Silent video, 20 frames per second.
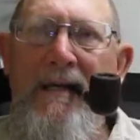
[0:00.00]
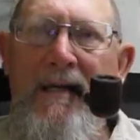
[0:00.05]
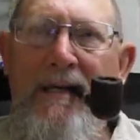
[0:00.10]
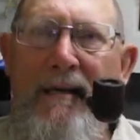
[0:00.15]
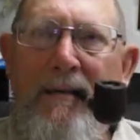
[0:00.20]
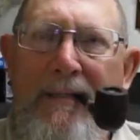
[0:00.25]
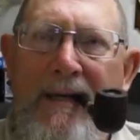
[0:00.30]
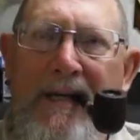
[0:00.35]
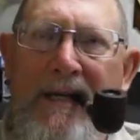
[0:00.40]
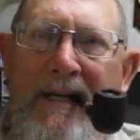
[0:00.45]

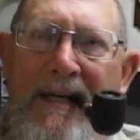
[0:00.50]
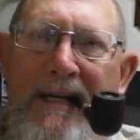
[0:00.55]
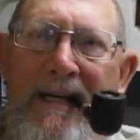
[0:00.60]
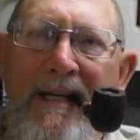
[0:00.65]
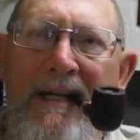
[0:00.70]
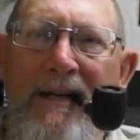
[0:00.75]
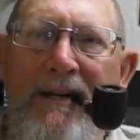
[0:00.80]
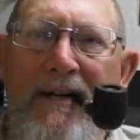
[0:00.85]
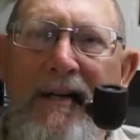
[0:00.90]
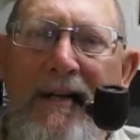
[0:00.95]
But I'll
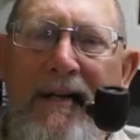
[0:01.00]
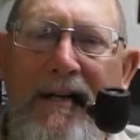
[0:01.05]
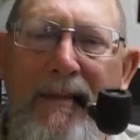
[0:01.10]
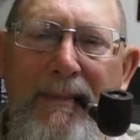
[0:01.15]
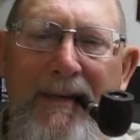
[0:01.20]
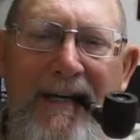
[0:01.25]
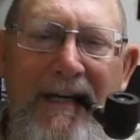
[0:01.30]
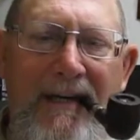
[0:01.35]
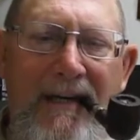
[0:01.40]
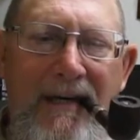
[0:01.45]
let you all get
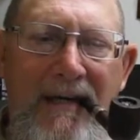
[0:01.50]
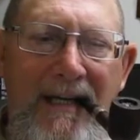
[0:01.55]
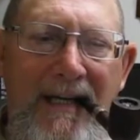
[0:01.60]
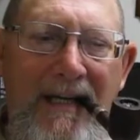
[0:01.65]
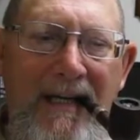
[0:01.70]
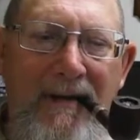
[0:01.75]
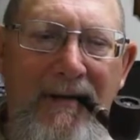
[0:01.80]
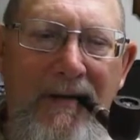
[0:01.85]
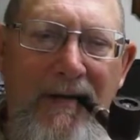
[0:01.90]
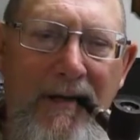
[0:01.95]
back to your
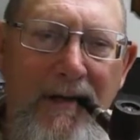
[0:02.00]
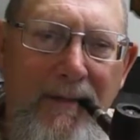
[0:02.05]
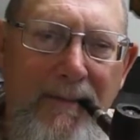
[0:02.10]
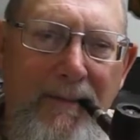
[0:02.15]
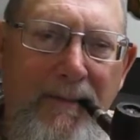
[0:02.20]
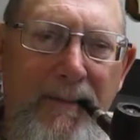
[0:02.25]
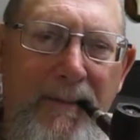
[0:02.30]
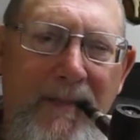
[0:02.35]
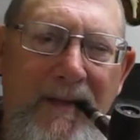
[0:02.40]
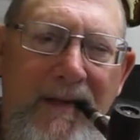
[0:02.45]
lives.
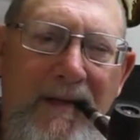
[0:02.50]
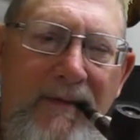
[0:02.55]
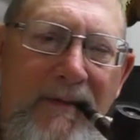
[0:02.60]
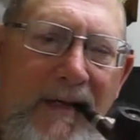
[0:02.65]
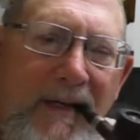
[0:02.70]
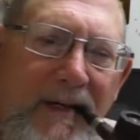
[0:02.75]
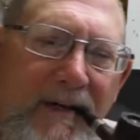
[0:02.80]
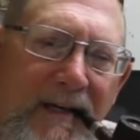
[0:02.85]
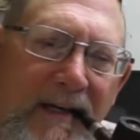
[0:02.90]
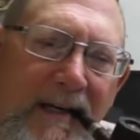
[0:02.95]
If you
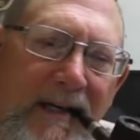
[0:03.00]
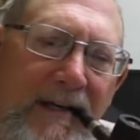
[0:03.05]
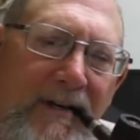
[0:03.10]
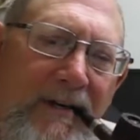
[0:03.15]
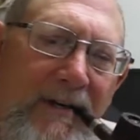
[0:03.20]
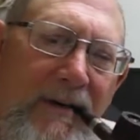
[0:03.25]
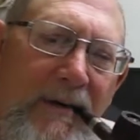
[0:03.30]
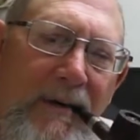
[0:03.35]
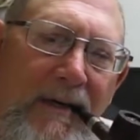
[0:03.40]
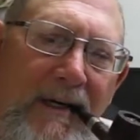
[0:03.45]
get a chance
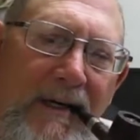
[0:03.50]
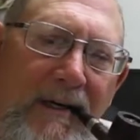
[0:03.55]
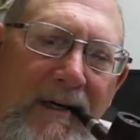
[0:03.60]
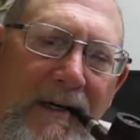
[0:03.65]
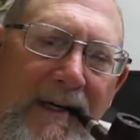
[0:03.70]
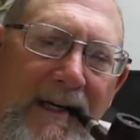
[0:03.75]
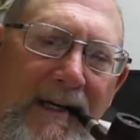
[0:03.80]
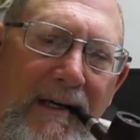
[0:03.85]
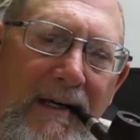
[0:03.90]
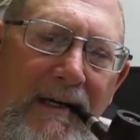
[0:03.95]
to
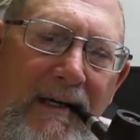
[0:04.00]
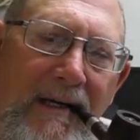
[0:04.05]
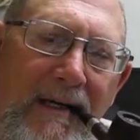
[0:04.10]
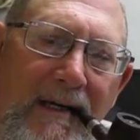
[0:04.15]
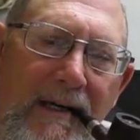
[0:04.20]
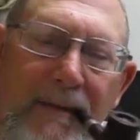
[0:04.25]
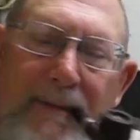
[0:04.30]
try the